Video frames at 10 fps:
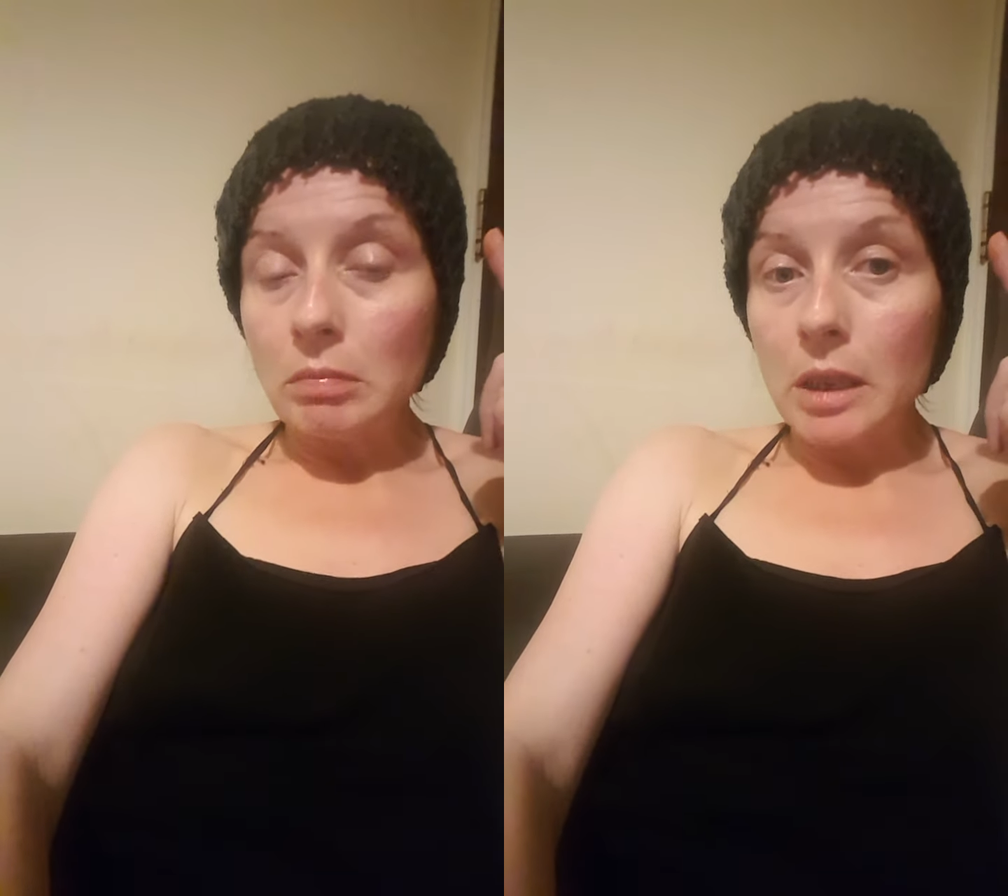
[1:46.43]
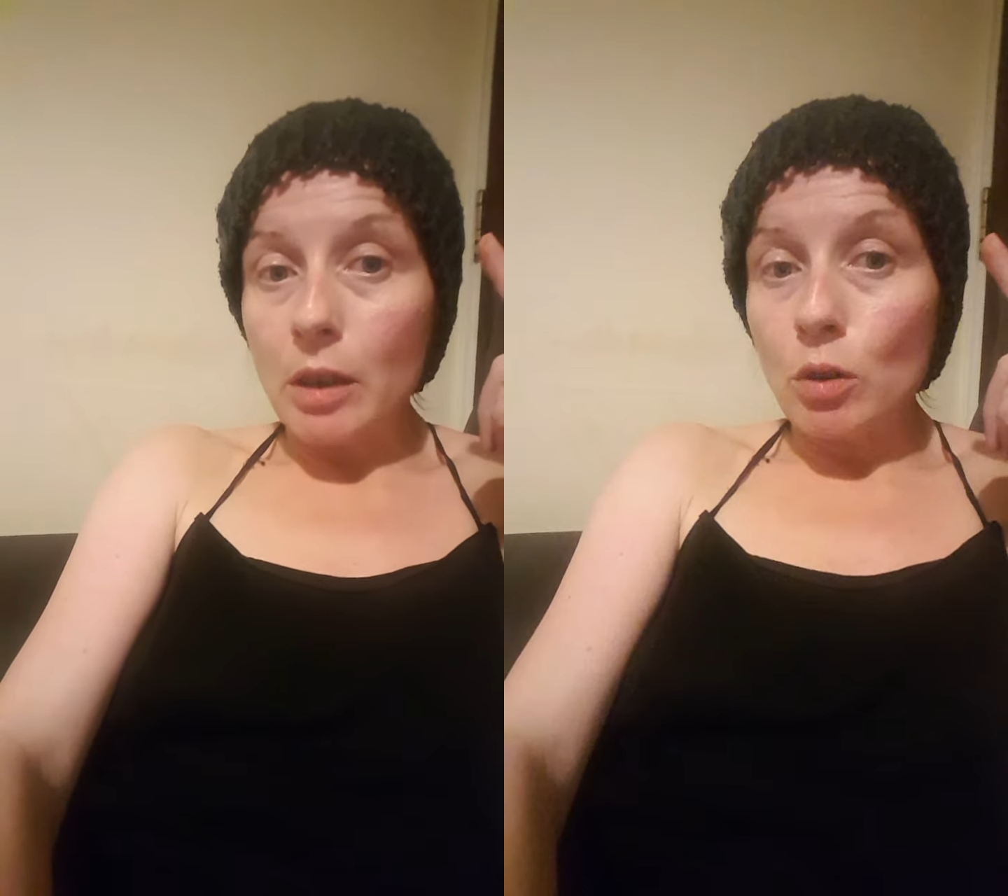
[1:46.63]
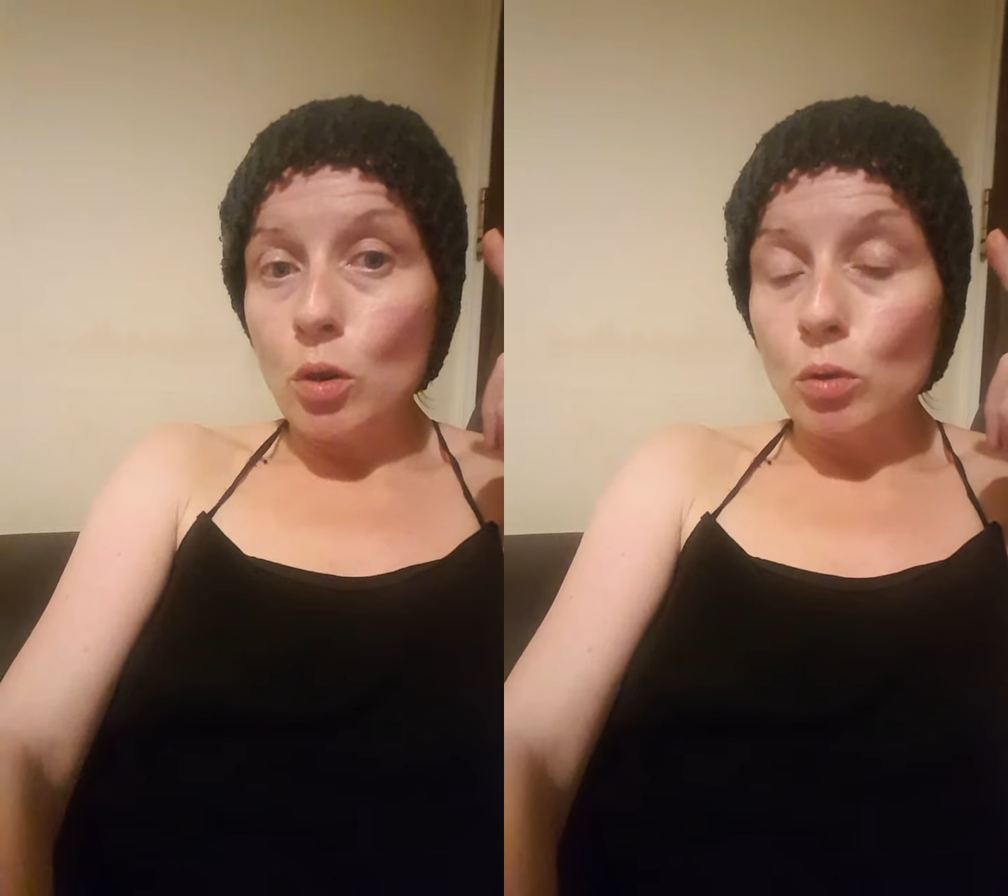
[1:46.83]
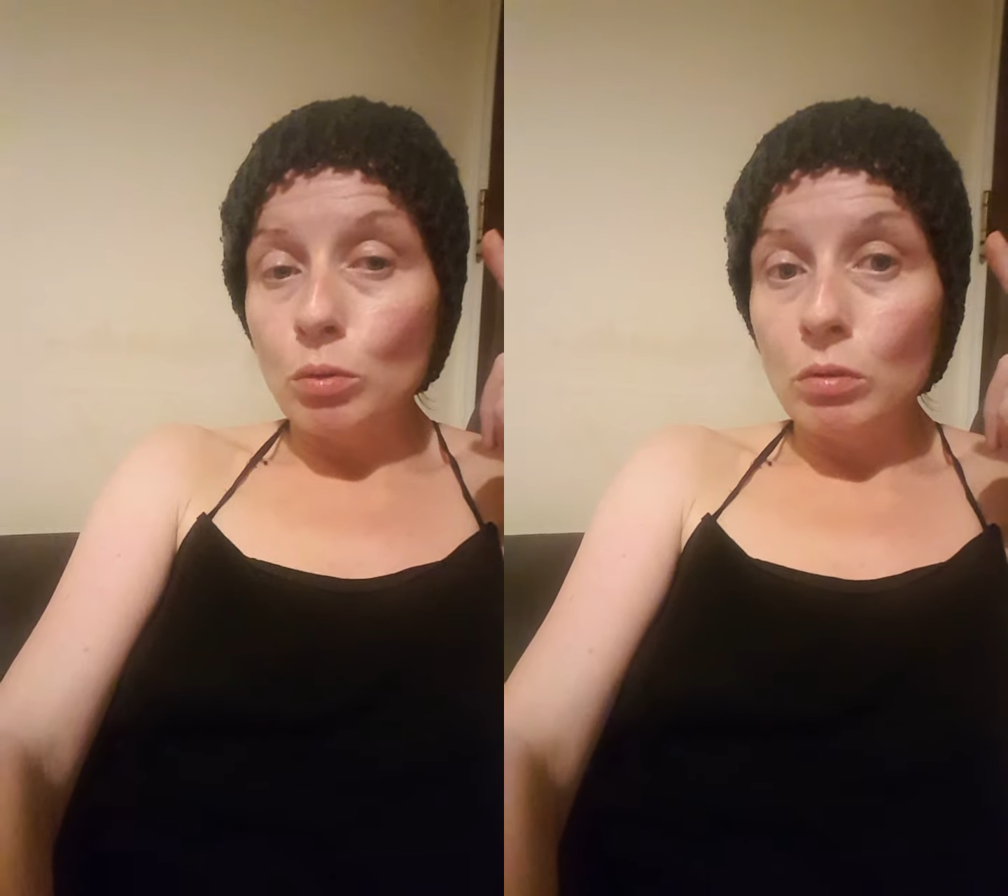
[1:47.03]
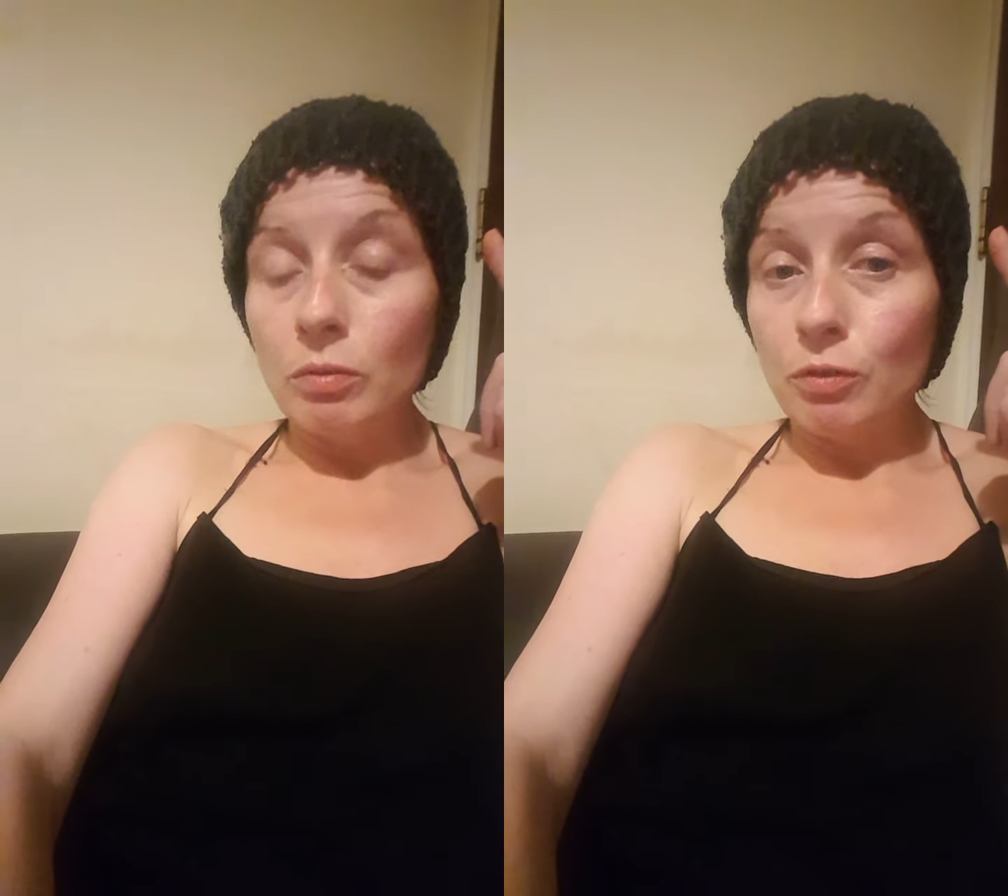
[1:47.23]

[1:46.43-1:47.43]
their own